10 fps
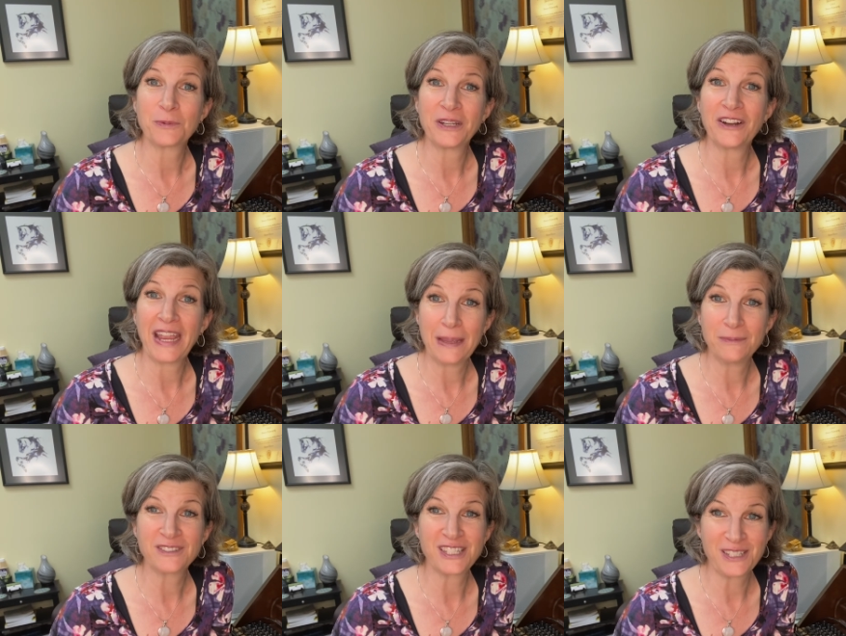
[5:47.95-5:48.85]
we are
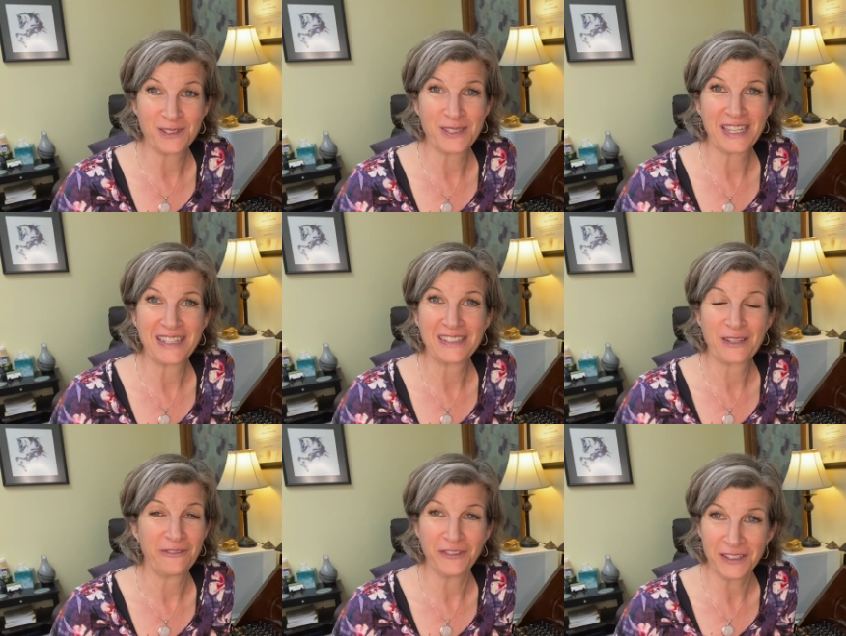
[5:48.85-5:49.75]
able to use it
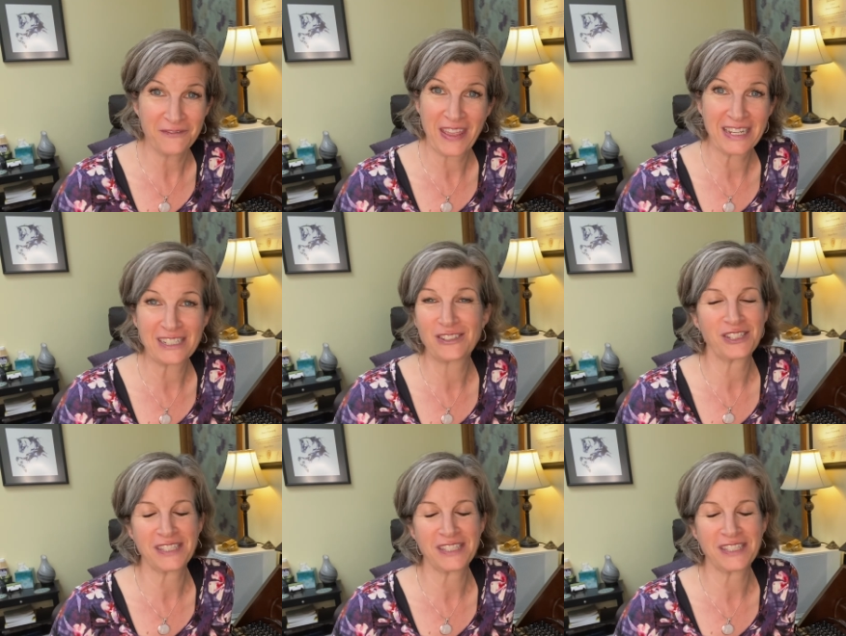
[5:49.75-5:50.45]
to full advantage,